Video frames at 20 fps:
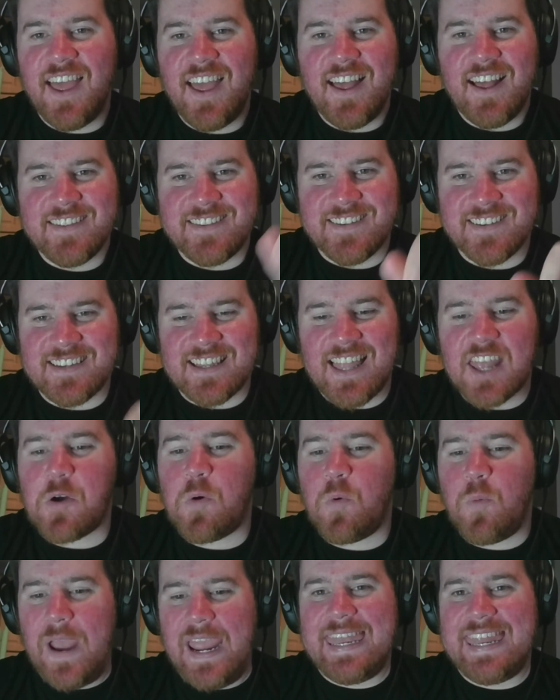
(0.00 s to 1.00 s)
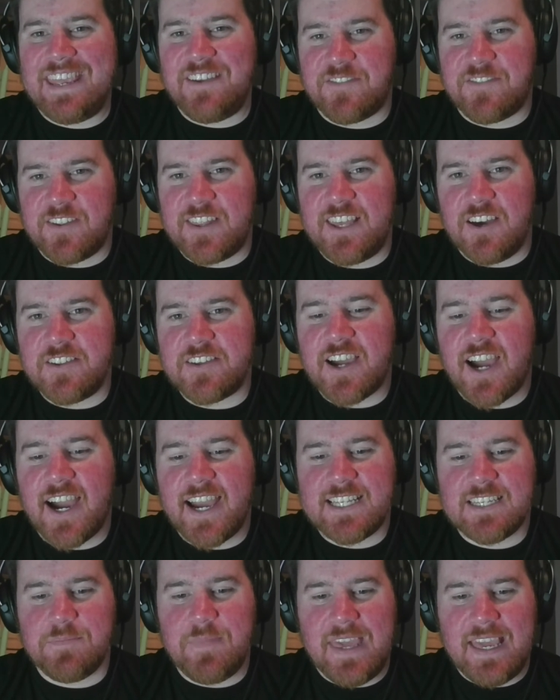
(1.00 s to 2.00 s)
there's a lot of waiting for the other guy
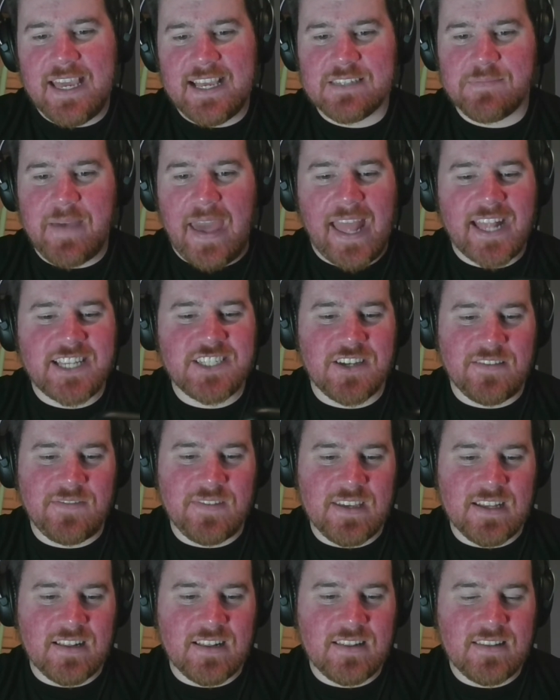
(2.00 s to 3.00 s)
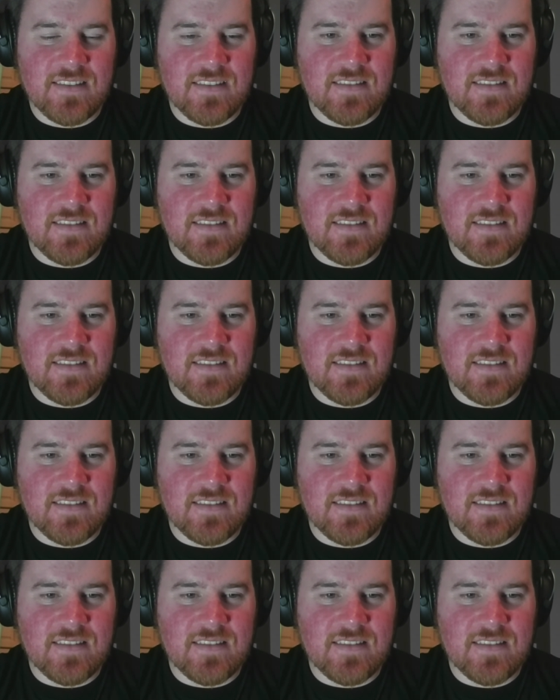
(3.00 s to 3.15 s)
to make his match. I feel.